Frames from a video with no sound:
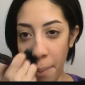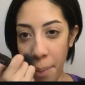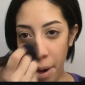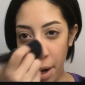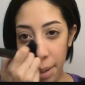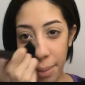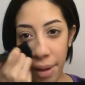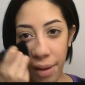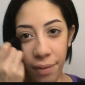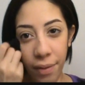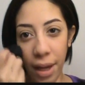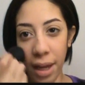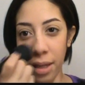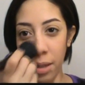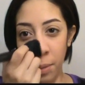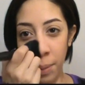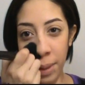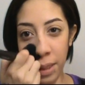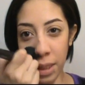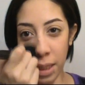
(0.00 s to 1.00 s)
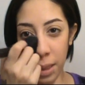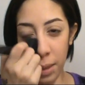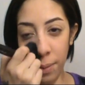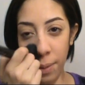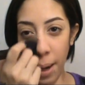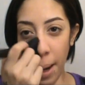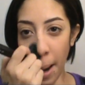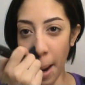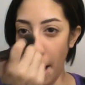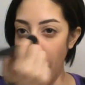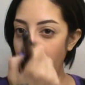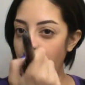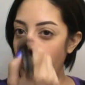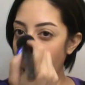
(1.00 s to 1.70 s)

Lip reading: part of my face, which is right